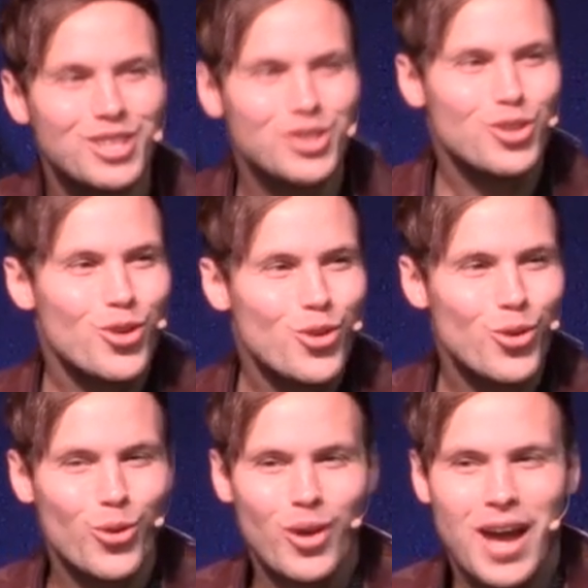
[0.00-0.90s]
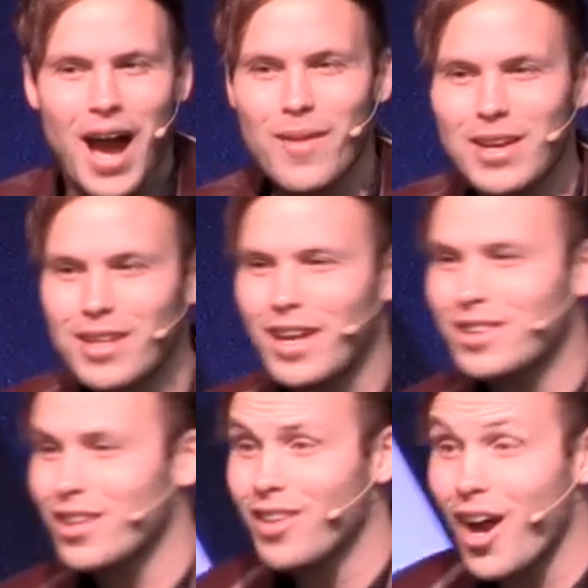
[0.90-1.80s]
just 2. I mean,
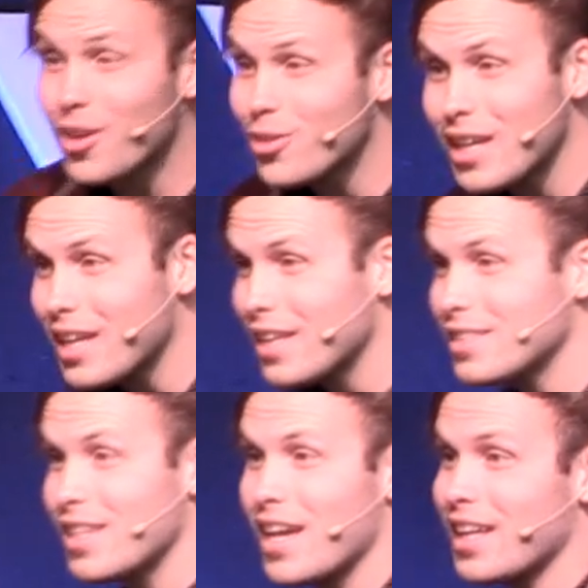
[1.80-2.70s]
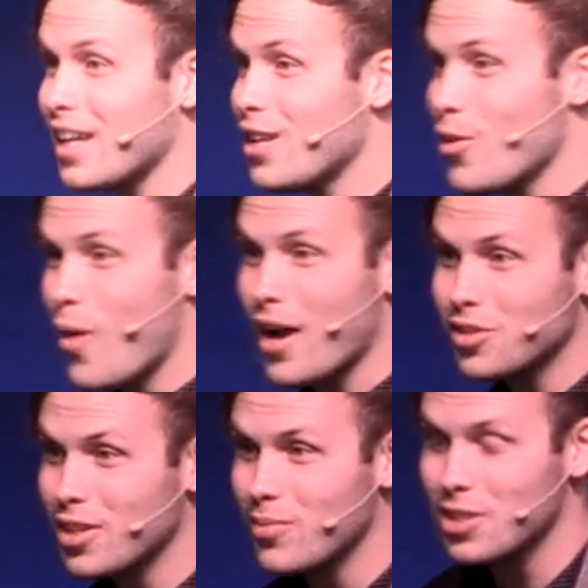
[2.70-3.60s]
the laundry is in the
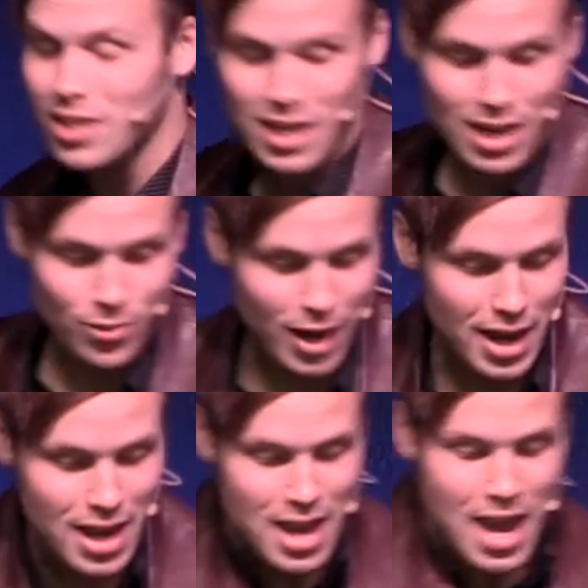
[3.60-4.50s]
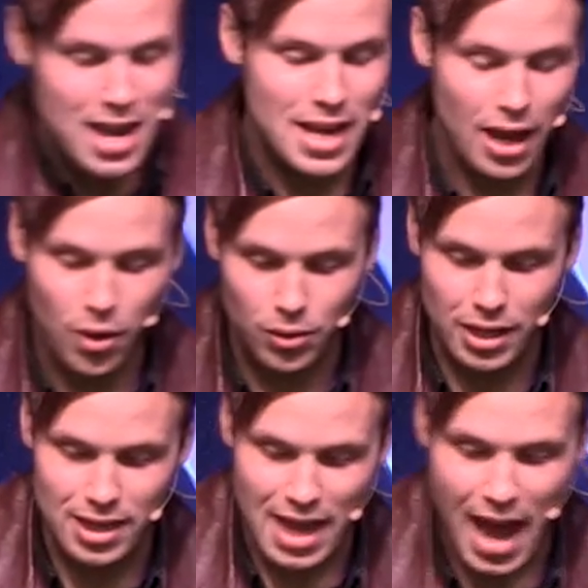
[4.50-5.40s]
washing machine, right? And not
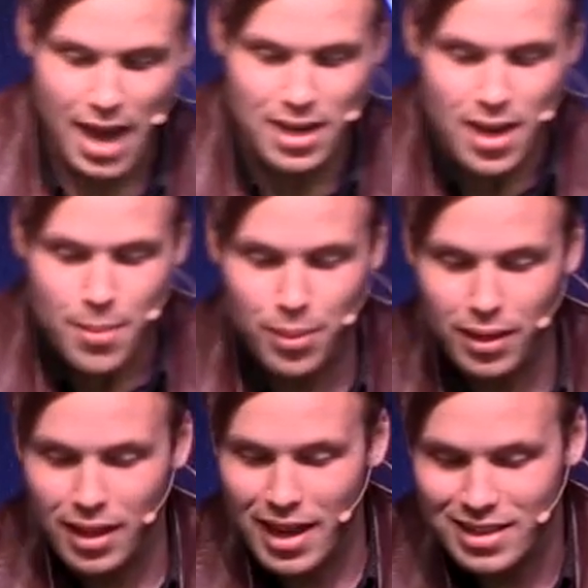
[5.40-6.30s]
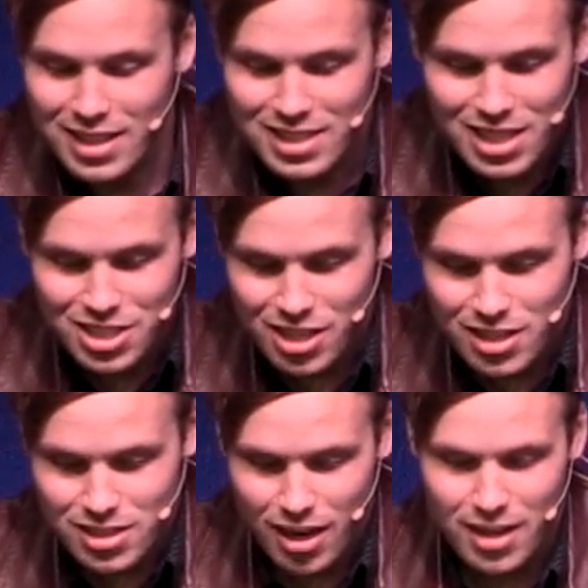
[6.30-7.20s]
only that, but the
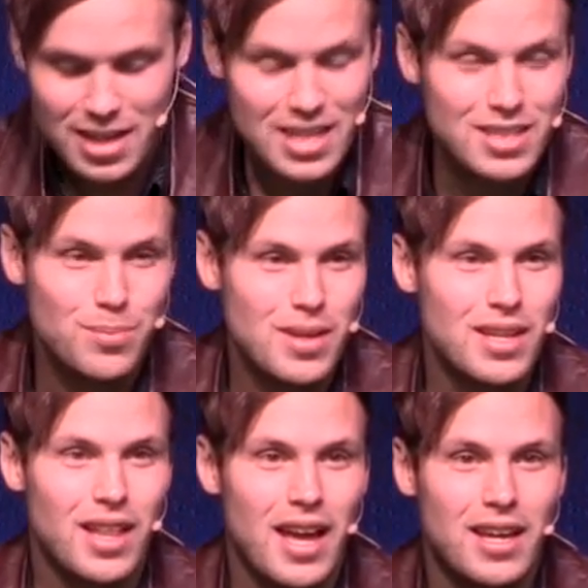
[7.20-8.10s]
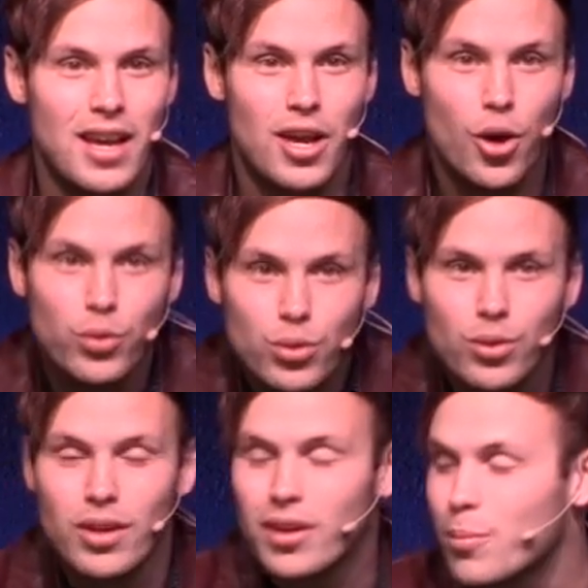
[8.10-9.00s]
dishes need to be go
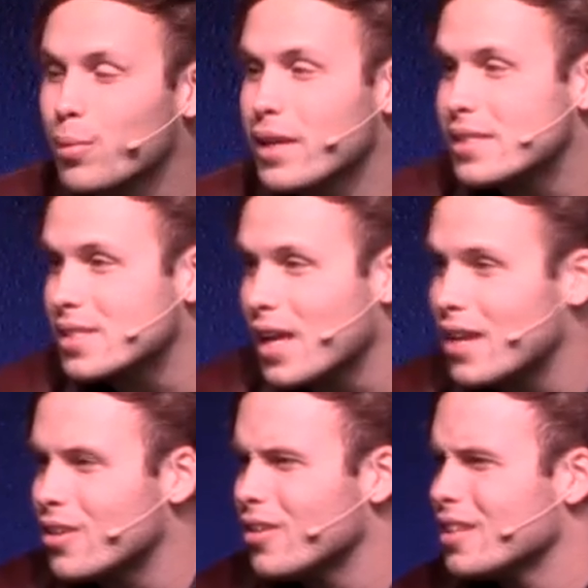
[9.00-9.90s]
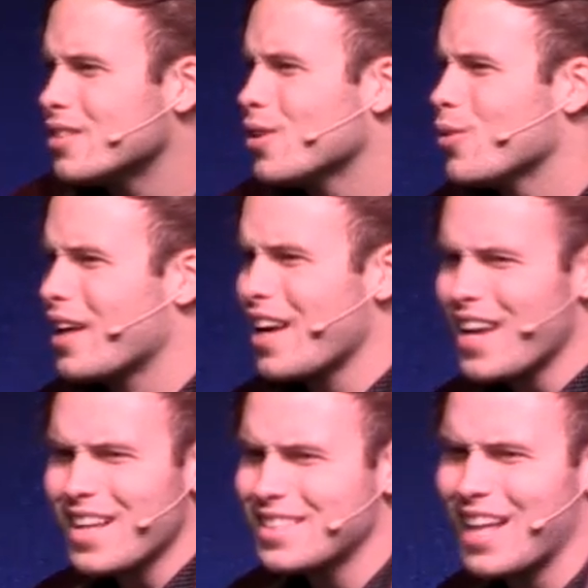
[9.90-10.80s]
through their complete cycle. And so I
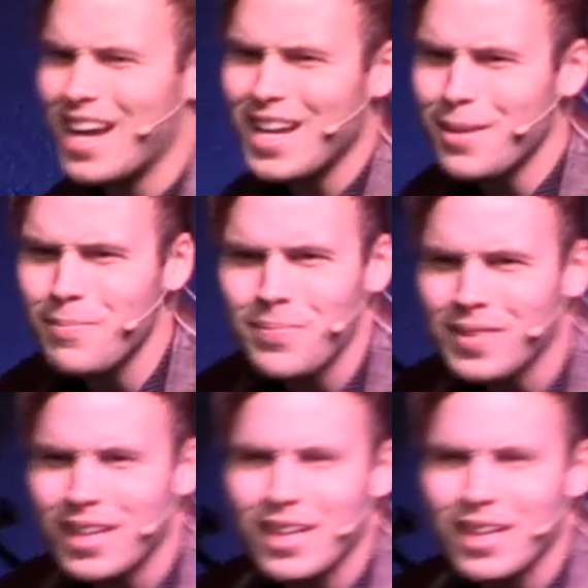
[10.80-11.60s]
got time,